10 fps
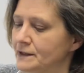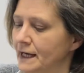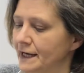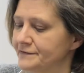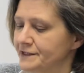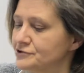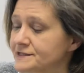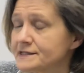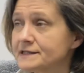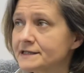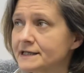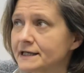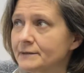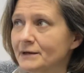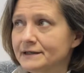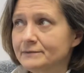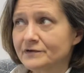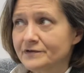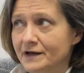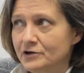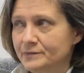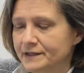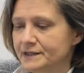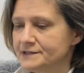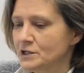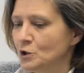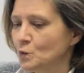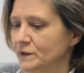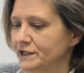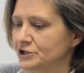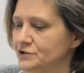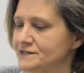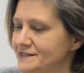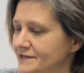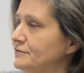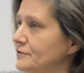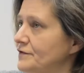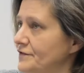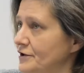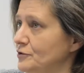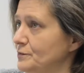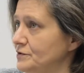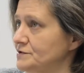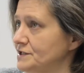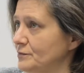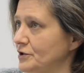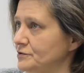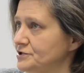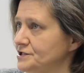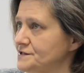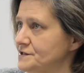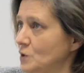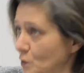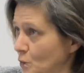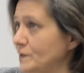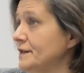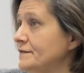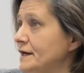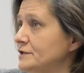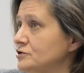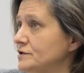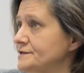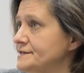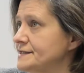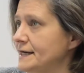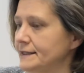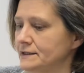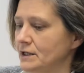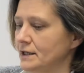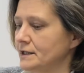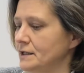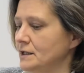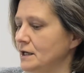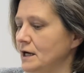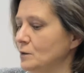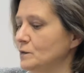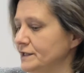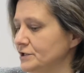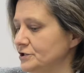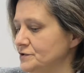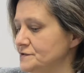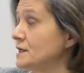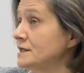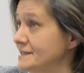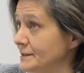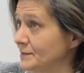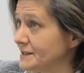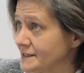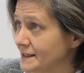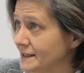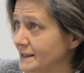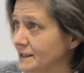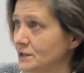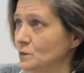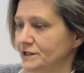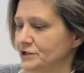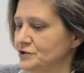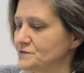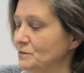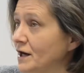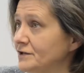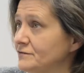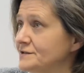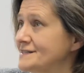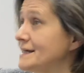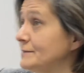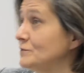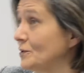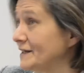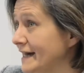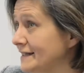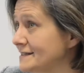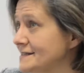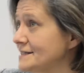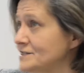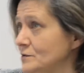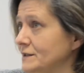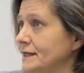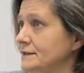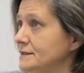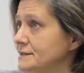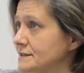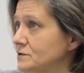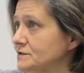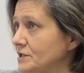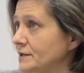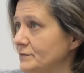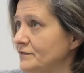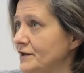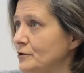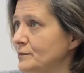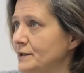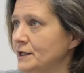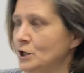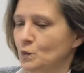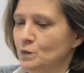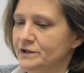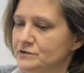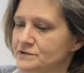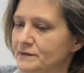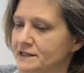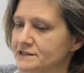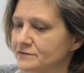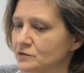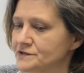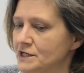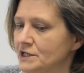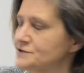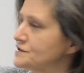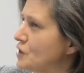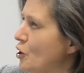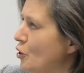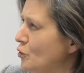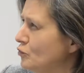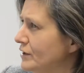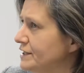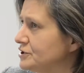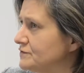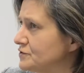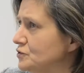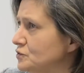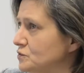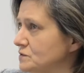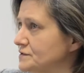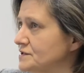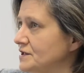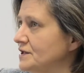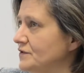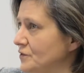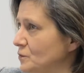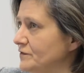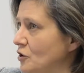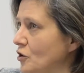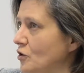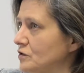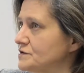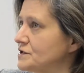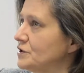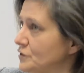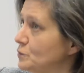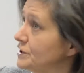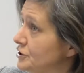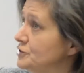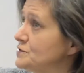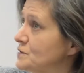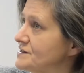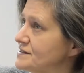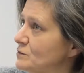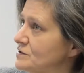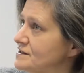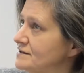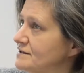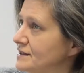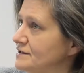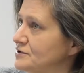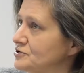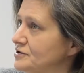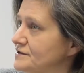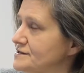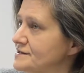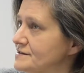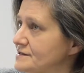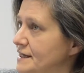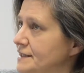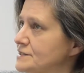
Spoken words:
And the interesting thing about hypnotherapy is we can use different therapeutic approaches within that trance state. Like we can use CBT, we can use mindfulness, hypnoanalysis, so an analytical type of therapy. We use metaphors. So there's a whole range of tools that we've got that we can use when someone's in the trance state.